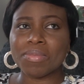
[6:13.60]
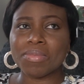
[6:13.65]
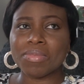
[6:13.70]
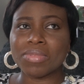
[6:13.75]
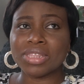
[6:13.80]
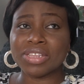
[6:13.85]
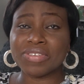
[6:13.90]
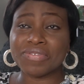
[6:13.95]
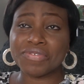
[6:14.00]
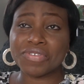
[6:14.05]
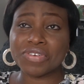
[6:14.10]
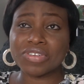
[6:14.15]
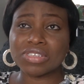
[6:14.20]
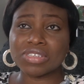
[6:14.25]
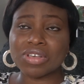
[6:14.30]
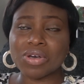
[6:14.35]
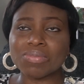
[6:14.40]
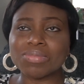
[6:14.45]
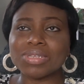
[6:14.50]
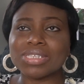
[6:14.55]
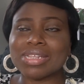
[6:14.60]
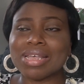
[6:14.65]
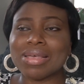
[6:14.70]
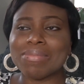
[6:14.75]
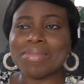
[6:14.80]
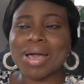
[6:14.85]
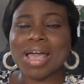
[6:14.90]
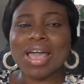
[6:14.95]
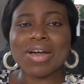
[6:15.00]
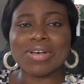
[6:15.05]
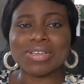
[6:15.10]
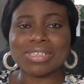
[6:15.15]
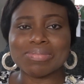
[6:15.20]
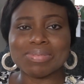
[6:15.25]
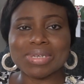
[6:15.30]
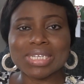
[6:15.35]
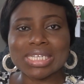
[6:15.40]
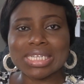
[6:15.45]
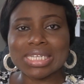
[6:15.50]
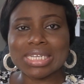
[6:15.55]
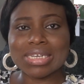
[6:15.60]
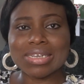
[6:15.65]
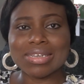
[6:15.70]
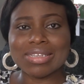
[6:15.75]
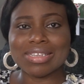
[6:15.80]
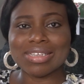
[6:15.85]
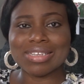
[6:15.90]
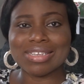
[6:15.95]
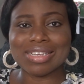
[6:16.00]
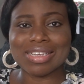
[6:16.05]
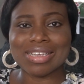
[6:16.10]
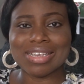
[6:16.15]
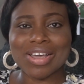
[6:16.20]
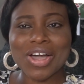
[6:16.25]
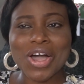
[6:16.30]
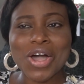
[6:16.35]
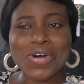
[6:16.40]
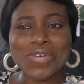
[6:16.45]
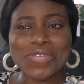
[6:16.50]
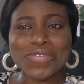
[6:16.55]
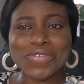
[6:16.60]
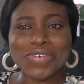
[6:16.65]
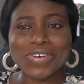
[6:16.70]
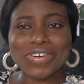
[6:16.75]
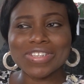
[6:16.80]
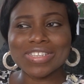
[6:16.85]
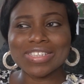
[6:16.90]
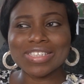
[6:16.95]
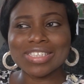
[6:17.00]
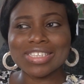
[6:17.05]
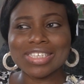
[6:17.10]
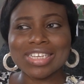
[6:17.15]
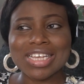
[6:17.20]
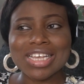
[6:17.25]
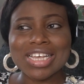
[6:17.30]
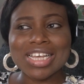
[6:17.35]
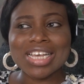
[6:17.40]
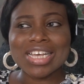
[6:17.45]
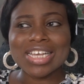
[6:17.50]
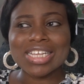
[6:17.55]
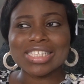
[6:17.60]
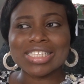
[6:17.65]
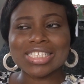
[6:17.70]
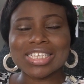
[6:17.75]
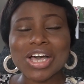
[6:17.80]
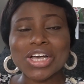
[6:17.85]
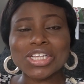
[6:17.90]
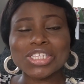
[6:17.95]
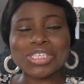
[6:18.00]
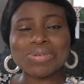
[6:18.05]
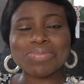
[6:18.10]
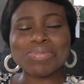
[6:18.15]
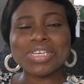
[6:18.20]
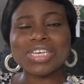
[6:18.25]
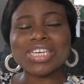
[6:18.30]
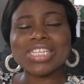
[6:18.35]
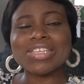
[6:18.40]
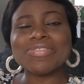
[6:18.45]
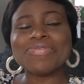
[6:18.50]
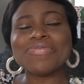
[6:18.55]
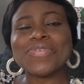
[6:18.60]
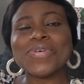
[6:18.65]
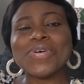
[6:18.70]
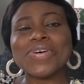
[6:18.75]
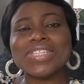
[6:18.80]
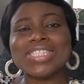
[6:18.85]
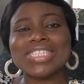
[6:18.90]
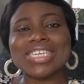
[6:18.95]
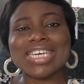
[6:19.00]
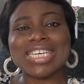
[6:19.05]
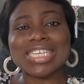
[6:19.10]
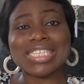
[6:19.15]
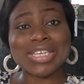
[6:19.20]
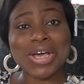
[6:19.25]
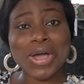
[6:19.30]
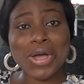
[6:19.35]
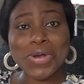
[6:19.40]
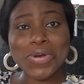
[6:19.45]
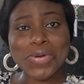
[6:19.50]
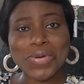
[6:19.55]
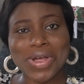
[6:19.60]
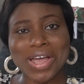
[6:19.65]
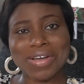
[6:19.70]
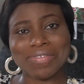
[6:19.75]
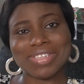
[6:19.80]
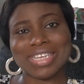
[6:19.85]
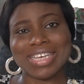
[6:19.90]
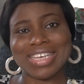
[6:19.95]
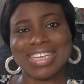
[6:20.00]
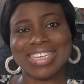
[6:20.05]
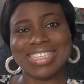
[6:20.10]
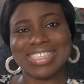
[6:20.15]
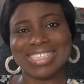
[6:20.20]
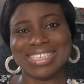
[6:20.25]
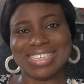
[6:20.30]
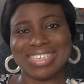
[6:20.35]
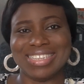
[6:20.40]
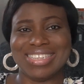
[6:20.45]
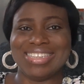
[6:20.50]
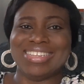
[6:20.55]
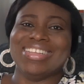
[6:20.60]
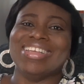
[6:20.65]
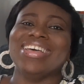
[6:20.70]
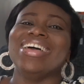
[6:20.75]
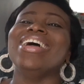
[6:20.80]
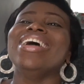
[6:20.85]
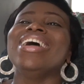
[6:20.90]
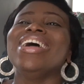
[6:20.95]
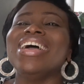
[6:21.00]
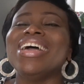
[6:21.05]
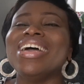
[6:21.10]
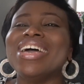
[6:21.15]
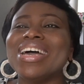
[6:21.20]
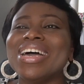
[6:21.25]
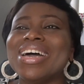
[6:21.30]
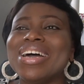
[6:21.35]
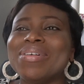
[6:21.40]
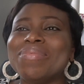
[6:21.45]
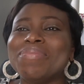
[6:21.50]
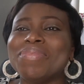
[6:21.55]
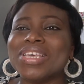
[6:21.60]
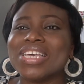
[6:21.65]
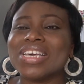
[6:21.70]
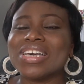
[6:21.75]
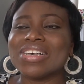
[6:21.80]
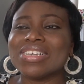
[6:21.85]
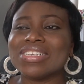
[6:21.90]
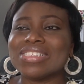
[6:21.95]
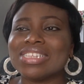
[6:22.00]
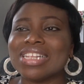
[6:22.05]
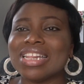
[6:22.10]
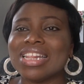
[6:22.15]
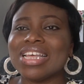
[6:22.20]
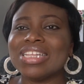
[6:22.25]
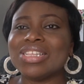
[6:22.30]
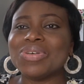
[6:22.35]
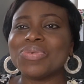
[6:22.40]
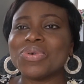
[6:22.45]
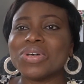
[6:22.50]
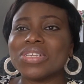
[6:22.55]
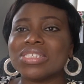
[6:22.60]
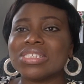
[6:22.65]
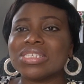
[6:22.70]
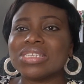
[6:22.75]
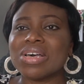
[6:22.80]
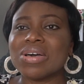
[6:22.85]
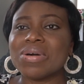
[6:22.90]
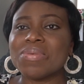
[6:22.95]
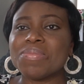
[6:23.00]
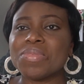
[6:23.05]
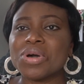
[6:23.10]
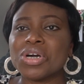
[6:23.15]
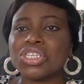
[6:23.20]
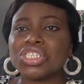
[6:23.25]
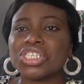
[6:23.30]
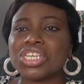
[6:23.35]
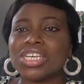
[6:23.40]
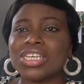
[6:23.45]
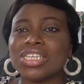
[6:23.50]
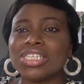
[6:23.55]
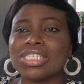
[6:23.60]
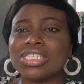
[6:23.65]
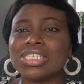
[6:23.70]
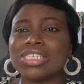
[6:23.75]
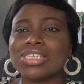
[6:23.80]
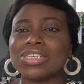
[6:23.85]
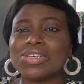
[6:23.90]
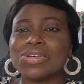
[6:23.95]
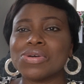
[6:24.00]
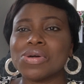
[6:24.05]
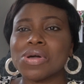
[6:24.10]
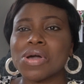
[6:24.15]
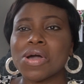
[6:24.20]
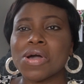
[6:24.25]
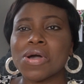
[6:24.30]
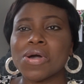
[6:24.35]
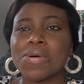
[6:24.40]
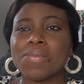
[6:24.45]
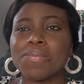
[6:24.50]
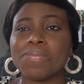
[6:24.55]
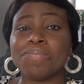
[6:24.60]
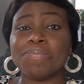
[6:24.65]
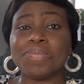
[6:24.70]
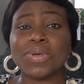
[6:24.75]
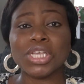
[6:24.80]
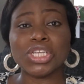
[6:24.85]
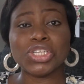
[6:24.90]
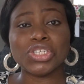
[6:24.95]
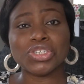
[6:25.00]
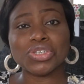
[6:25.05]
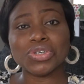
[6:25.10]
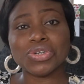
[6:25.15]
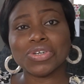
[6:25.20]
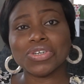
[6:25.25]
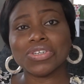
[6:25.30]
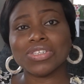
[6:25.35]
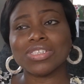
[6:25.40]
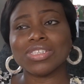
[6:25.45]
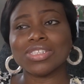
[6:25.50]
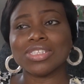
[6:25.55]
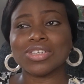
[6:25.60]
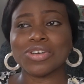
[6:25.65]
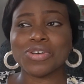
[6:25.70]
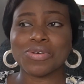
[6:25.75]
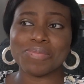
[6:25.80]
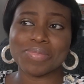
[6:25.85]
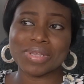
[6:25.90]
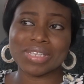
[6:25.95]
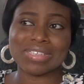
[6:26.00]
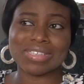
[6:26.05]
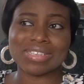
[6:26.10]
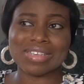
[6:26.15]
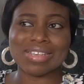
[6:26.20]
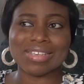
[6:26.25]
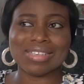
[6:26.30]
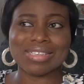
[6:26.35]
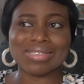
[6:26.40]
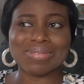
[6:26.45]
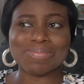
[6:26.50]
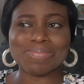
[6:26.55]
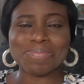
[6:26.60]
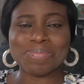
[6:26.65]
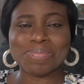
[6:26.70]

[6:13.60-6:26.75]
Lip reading: the first homestay my husband did, he often talked to me on the phone that he's hungry after eating because the lady was so much into beetroot, 2 pieces,